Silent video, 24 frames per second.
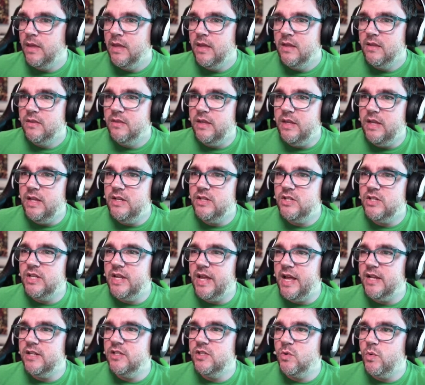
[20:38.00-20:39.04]
They each
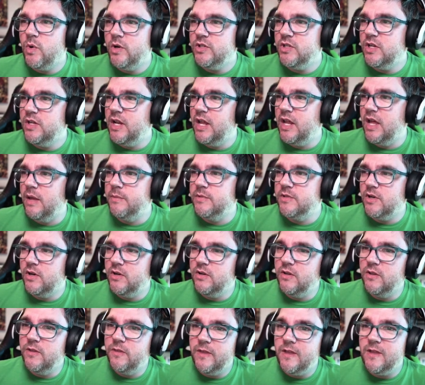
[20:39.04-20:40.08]
dodge the question, and I am
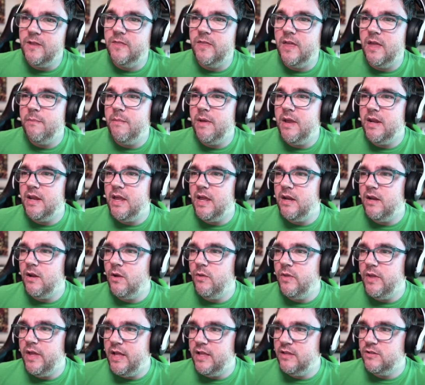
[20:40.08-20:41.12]
starting to think they may not know
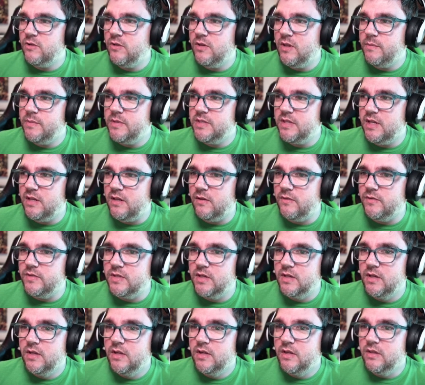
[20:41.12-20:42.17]
the answer themselves.
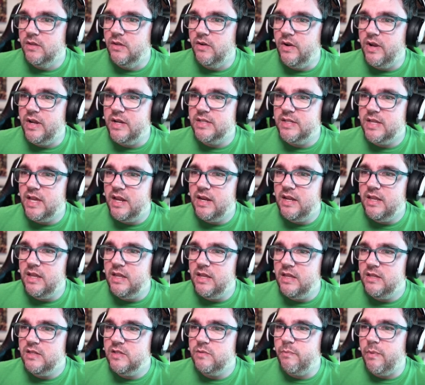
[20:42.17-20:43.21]
Their anxiety
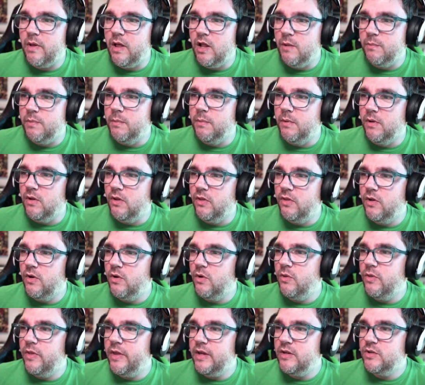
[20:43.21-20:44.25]
is palpable,
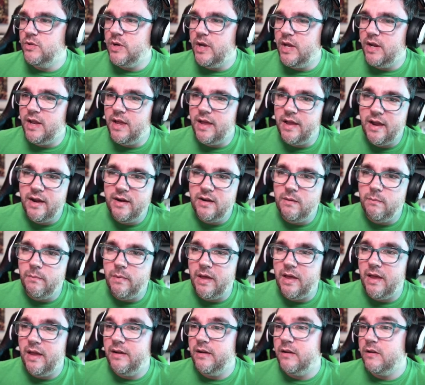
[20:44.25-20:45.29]
though they try to hide it
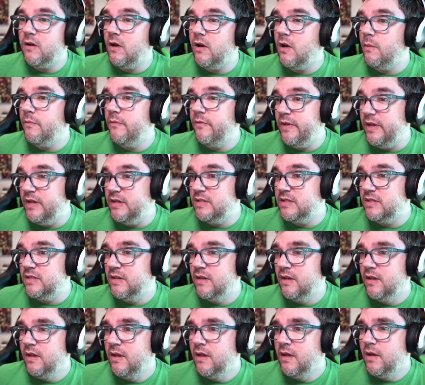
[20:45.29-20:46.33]
behind a calm face.
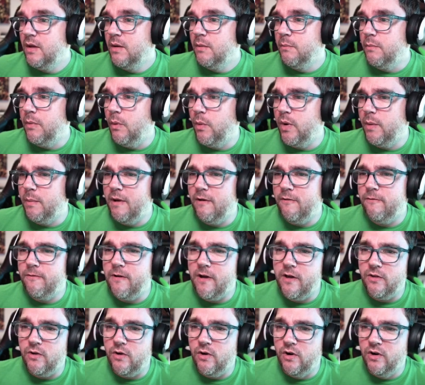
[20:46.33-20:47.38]
But what about
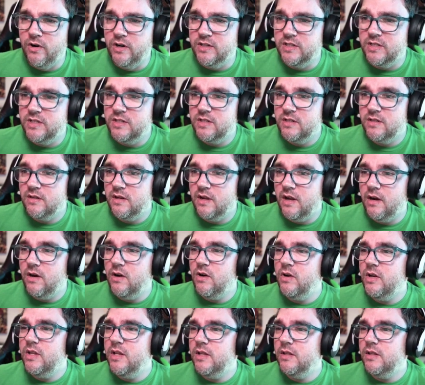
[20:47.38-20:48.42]
Father Ernest? I
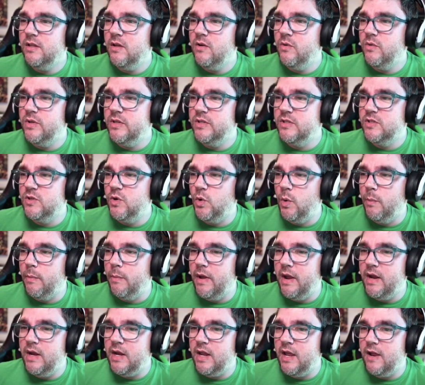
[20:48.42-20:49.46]
heard he alone is to
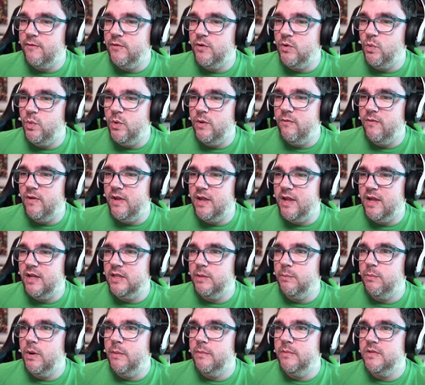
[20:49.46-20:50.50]
remain after we vacate
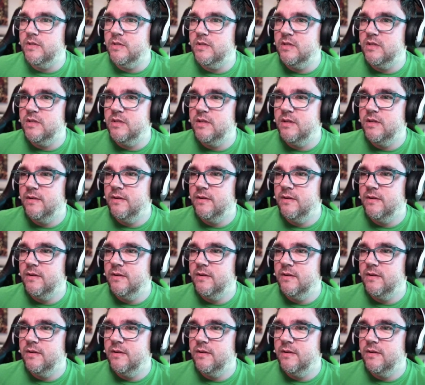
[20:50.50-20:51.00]
the premises.